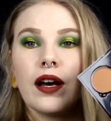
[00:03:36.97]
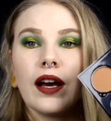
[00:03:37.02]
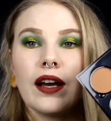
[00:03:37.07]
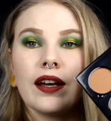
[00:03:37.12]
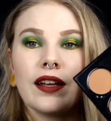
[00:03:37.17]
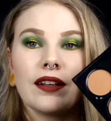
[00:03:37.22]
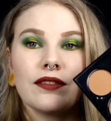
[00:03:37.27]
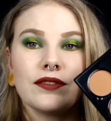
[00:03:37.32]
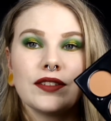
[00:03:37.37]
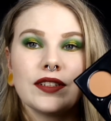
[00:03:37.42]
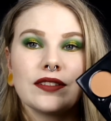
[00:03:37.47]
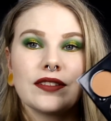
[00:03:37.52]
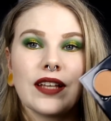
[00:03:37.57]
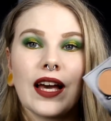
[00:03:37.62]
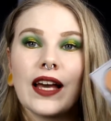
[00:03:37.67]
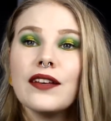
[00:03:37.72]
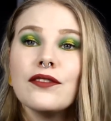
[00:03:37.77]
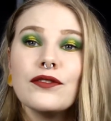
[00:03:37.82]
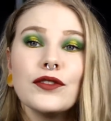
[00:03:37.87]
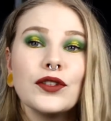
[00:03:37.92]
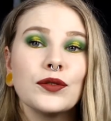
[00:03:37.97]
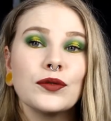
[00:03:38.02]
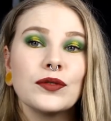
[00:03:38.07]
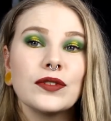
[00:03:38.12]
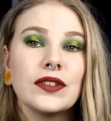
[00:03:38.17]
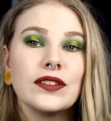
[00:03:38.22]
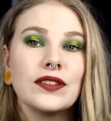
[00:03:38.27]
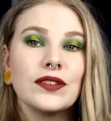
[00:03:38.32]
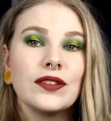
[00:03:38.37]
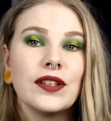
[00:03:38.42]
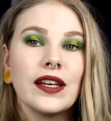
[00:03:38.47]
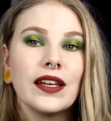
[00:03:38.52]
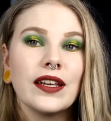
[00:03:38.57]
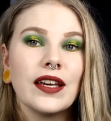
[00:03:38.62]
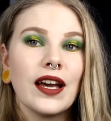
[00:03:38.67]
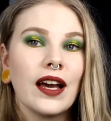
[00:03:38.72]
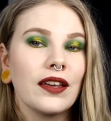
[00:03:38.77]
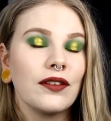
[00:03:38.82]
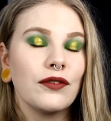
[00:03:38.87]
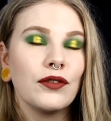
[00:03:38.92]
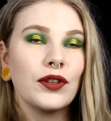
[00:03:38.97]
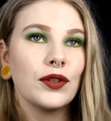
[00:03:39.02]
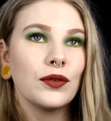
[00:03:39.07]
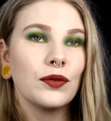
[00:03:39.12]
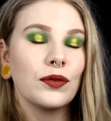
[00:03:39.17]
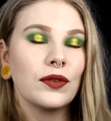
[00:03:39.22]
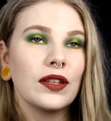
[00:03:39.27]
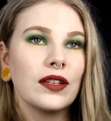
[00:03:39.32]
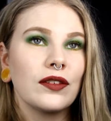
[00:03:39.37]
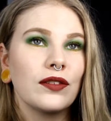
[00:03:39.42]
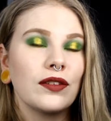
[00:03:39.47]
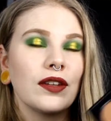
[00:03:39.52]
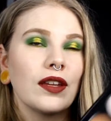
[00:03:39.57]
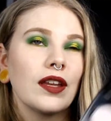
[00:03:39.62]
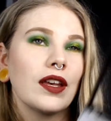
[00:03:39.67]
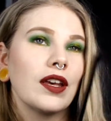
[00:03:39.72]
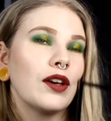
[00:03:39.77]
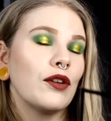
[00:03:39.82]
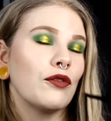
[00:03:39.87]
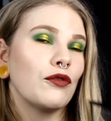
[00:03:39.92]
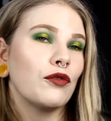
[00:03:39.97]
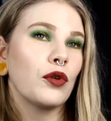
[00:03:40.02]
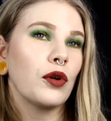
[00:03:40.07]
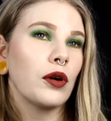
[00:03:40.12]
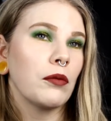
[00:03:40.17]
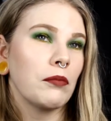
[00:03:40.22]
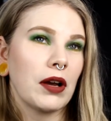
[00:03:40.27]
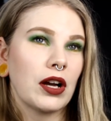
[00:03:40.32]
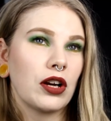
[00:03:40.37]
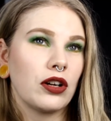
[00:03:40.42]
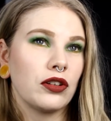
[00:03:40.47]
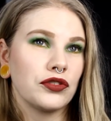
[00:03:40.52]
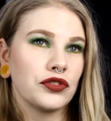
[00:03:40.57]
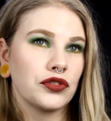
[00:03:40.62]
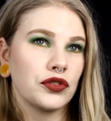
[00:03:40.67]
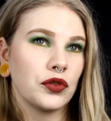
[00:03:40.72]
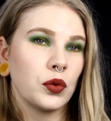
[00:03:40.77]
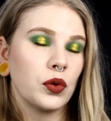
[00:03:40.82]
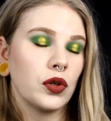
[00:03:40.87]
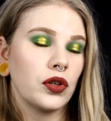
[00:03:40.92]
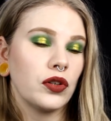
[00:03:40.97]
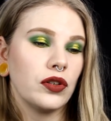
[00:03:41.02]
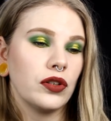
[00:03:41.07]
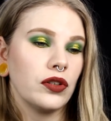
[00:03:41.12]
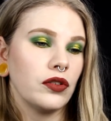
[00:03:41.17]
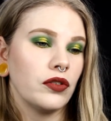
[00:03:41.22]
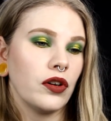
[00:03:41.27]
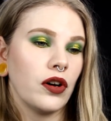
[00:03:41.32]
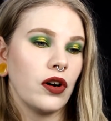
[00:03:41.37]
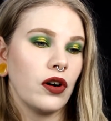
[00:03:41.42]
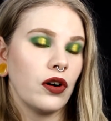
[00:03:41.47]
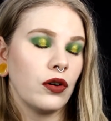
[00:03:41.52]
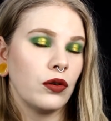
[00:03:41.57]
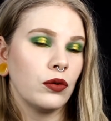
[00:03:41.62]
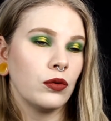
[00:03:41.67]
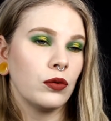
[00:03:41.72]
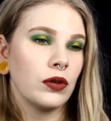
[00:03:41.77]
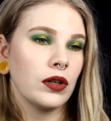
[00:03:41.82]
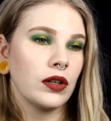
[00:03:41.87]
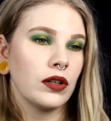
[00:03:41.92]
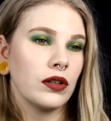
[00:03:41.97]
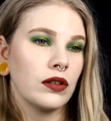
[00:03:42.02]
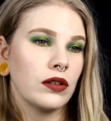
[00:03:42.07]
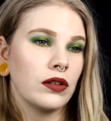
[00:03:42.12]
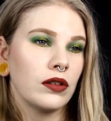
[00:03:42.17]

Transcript: I love this. I've used it today. I've used it for my contour the whole...